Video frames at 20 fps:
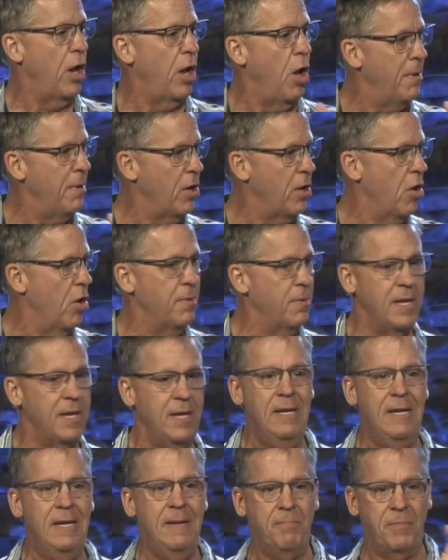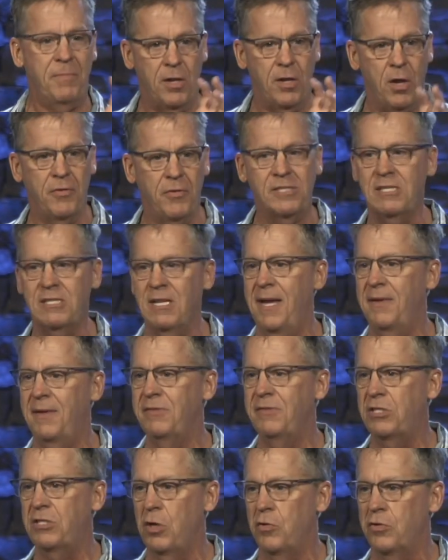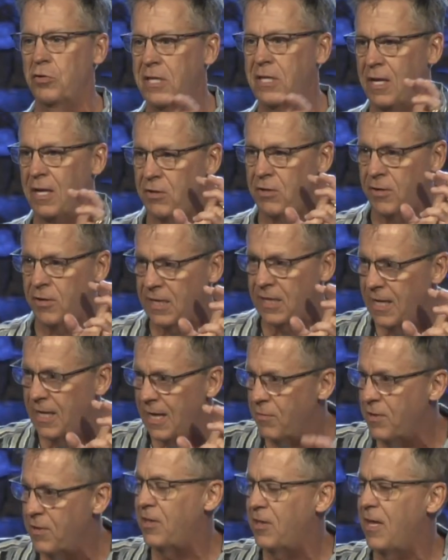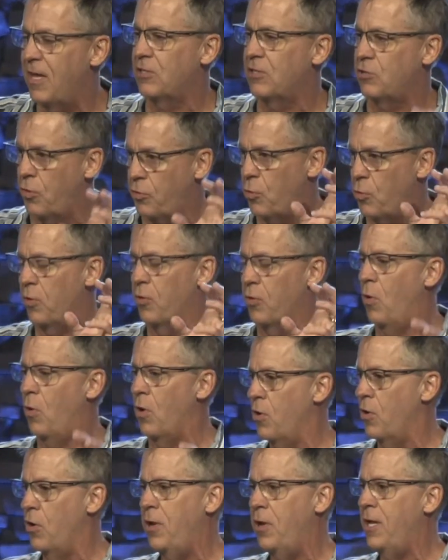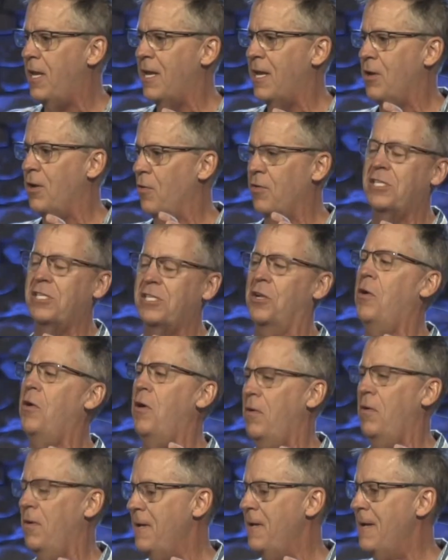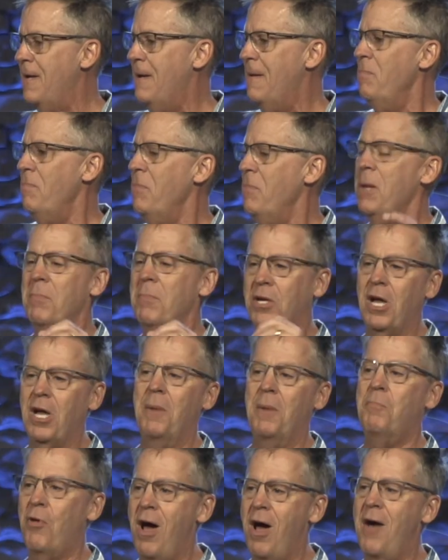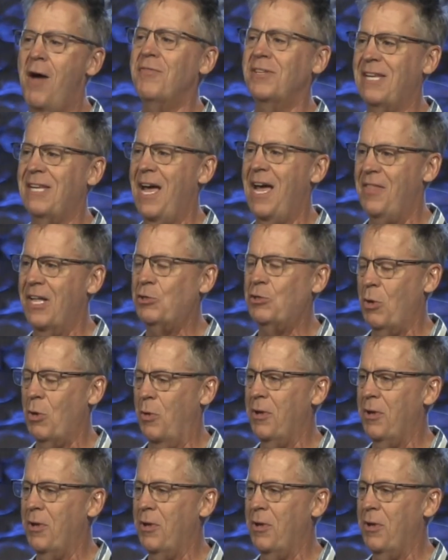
get all my army and all the slaves and soldiers get out there and take everything and start throwing the water. No, he didn't know this at all. But God prophesied that's what